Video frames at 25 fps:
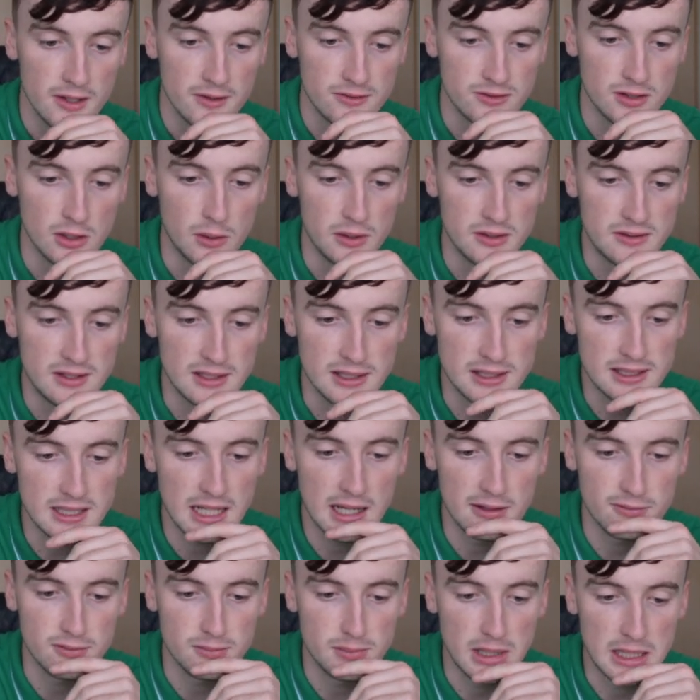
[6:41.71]
So I think
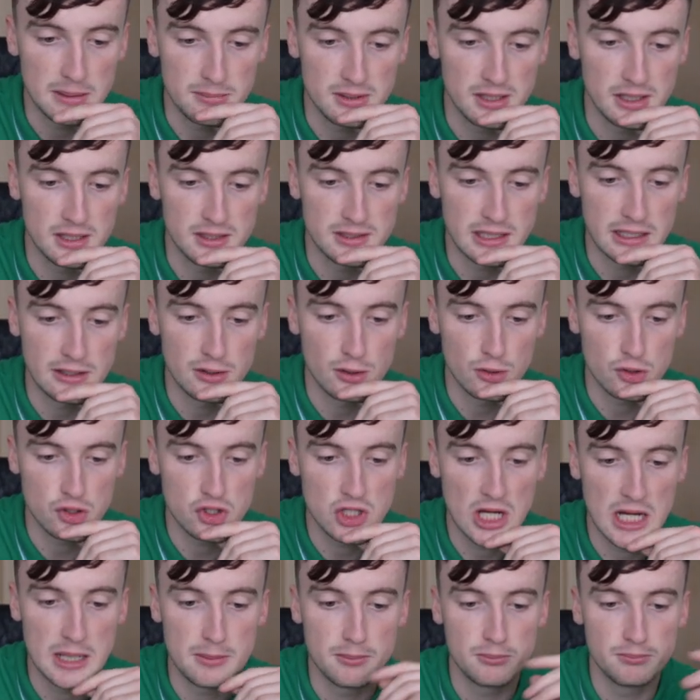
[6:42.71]
having maybe Dara
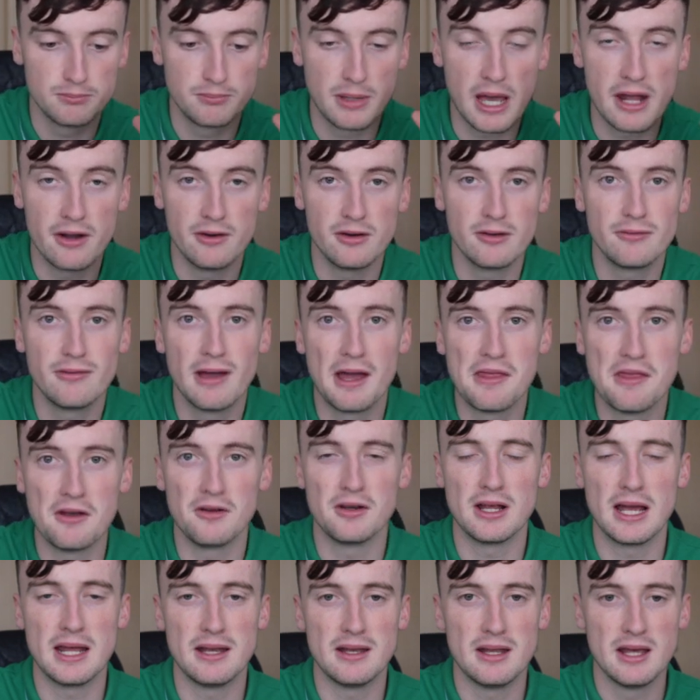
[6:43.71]
O'Shea, better
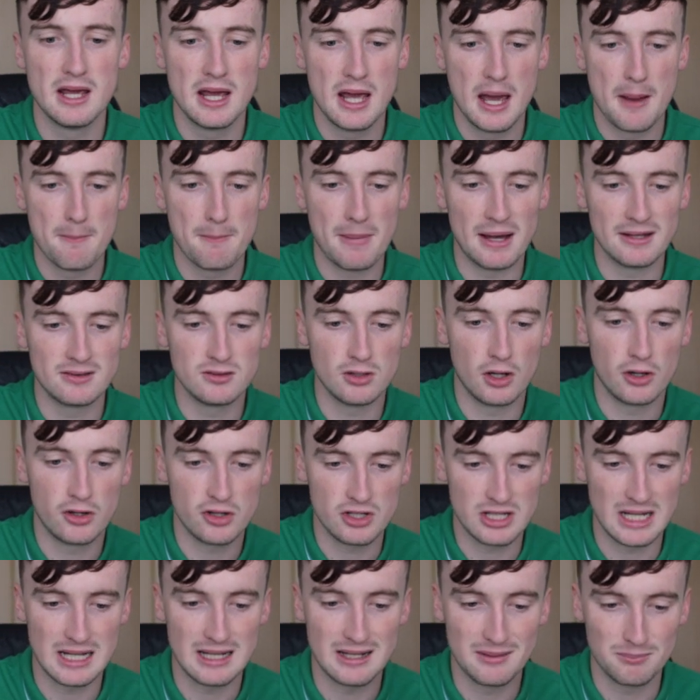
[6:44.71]
defender than Matt
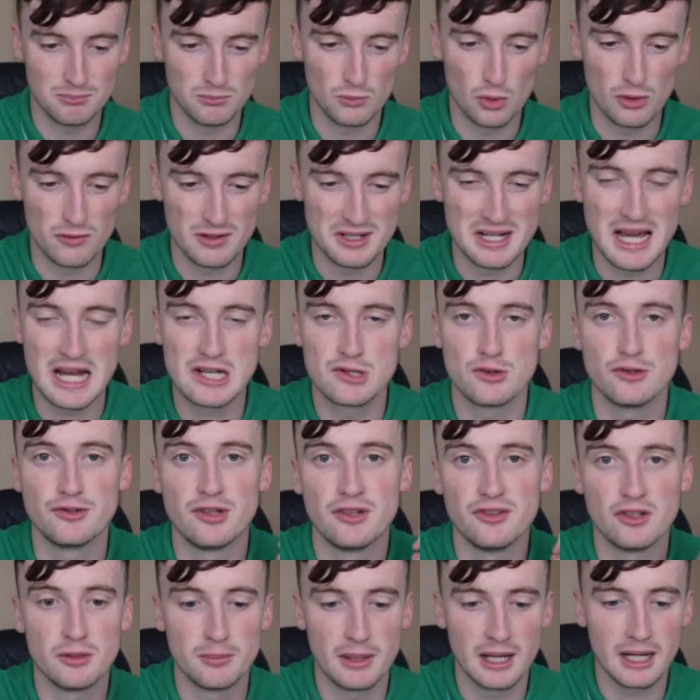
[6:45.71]
Doherty, and more of a natural
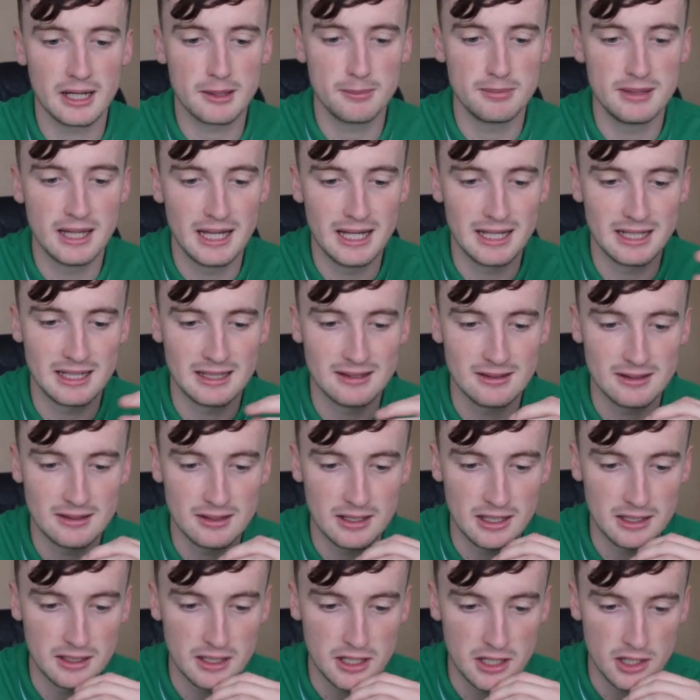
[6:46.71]
centre back playing
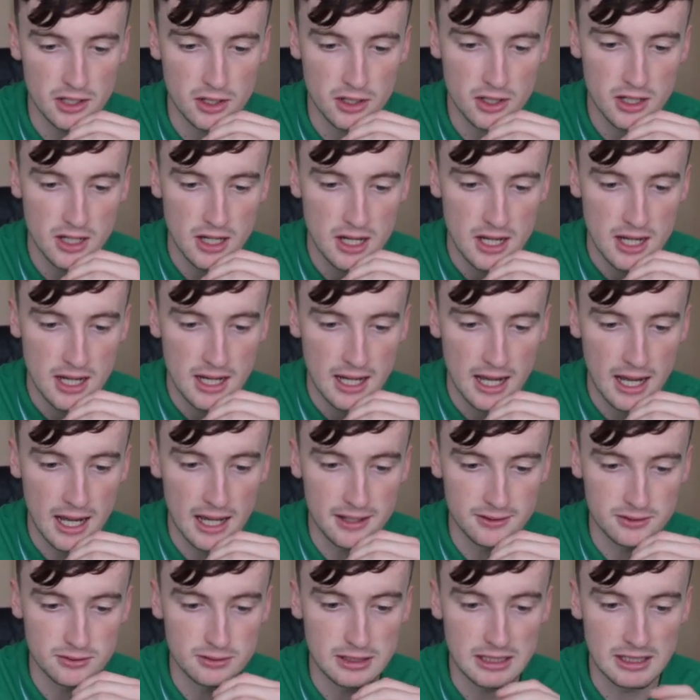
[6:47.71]
in here,
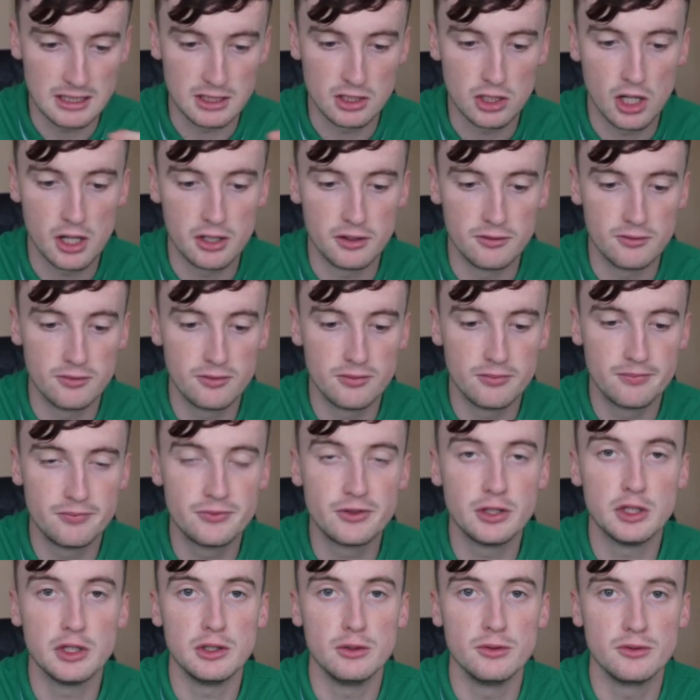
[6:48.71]
and they can kind of
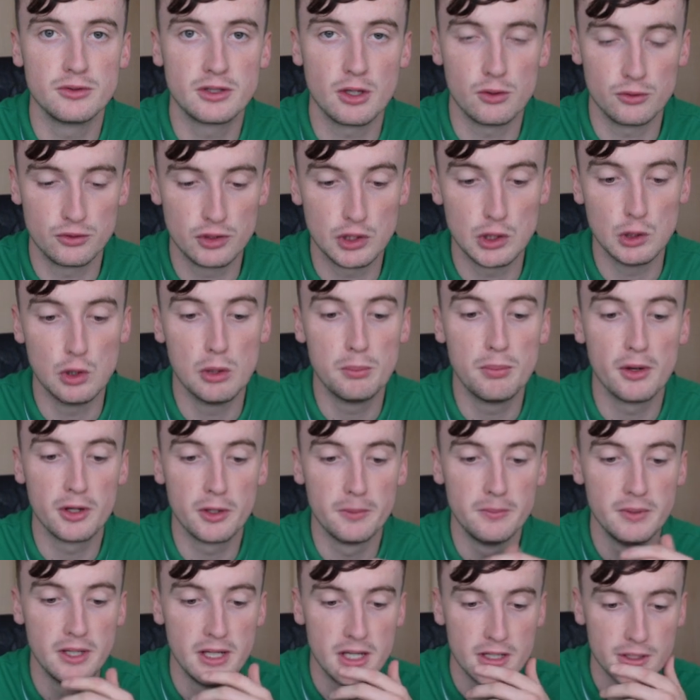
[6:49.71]
go two up
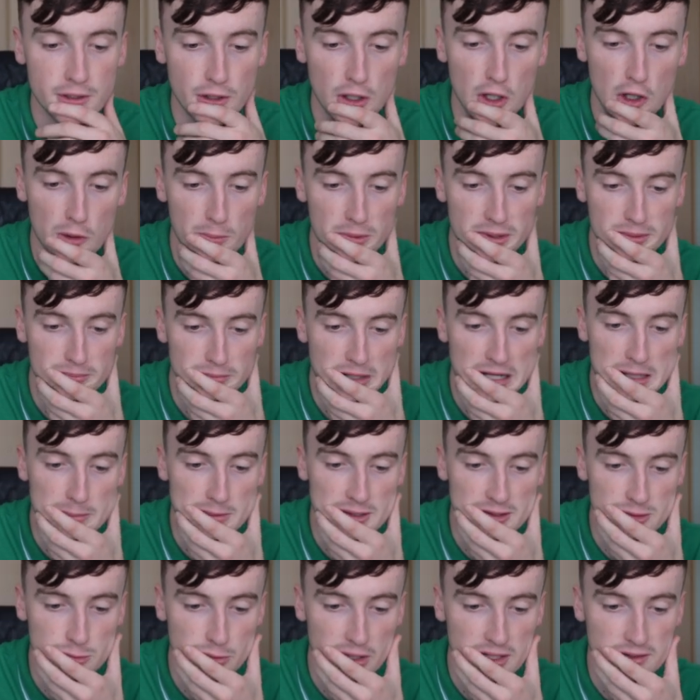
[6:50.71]
on him. Coleman
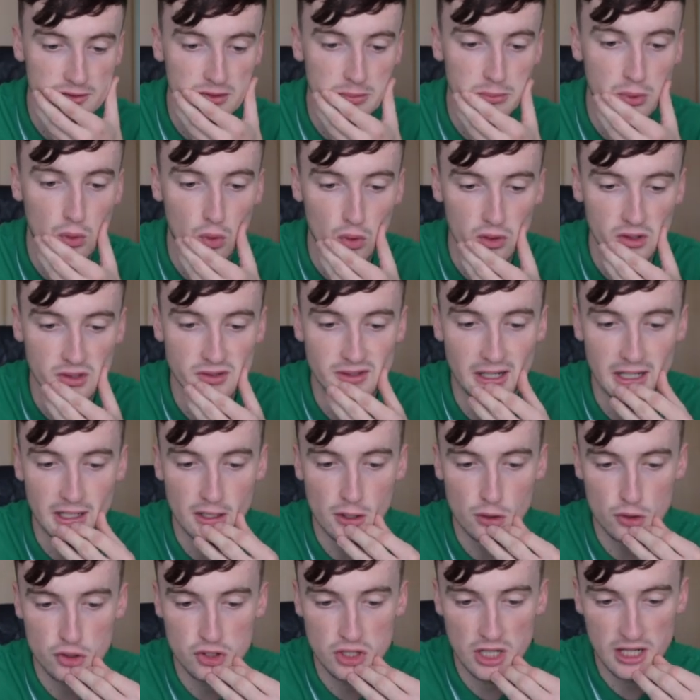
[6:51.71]
maybe as well supporting
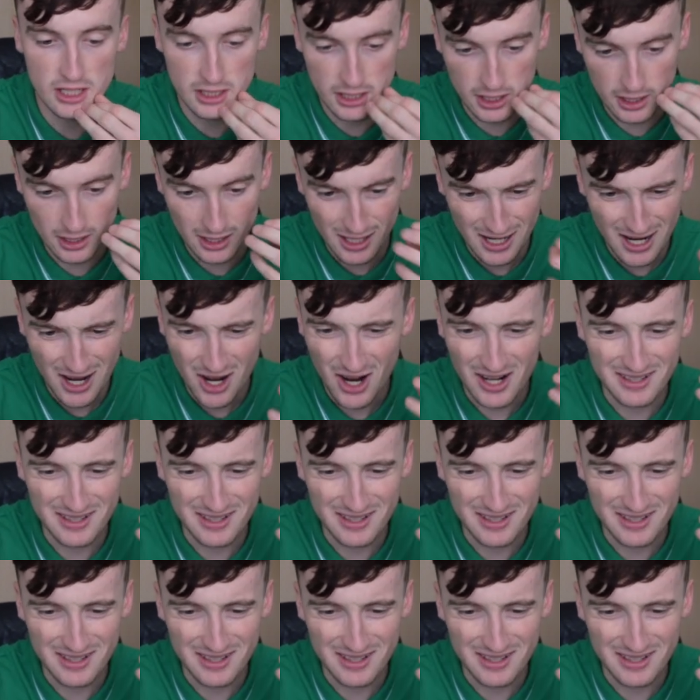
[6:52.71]
Dara O'Shea there.